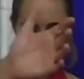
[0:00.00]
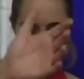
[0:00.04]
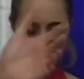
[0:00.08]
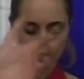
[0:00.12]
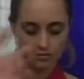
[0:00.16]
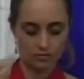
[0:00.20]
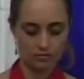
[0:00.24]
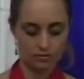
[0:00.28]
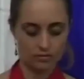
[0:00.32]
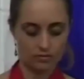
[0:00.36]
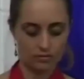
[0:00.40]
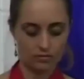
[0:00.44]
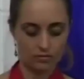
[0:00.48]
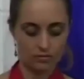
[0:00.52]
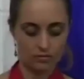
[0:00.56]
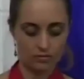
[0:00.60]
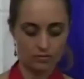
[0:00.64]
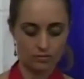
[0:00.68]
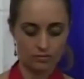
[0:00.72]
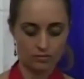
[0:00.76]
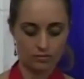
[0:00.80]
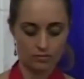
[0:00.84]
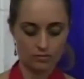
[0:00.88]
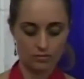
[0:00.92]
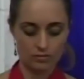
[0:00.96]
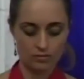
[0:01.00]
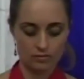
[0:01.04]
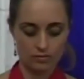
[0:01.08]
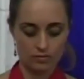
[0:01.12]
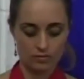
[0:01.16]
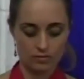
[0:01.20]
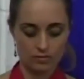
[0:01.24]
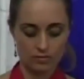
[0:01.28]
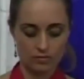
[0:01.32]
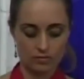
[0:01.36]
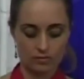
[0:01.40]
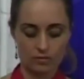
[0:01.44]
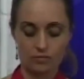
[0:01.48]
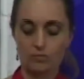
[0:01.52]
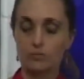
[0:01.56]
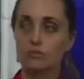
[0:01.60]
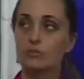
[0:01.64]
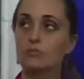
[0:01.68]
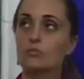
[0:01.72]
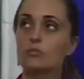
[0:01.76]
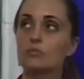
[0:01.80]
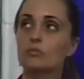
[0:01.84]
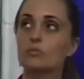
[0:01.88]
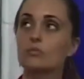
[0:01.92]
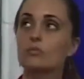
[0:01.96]

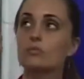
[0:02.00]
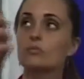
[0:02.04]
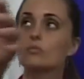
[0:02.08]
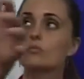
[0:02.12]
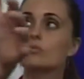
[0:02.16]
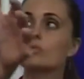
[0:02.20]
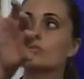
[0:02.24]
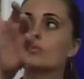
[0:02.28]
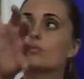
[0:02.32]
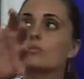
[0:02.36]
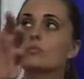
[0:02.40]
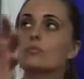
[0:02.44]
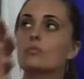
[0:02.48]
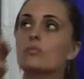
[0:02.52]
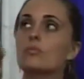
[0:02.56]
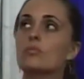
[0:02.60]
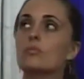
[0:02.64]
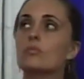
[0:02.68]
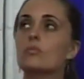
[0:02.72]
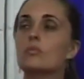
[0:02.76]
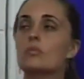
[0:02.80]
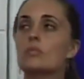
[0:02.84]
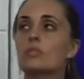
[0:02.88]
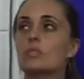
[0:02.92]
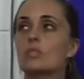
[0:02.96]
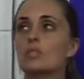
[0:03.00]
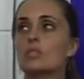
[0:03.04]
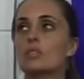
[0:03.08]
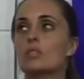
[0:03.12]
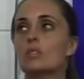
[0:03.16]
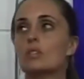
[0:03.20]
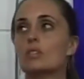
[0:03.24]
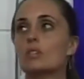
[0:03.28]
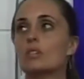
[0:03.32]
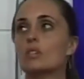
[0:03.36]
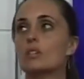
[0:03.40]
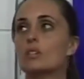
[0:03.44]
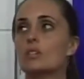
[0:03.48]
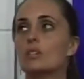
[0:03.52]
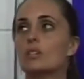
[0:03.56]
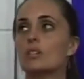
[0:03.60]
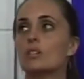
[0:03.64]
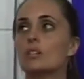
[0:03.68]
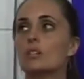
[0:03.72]
This person isn't speaking.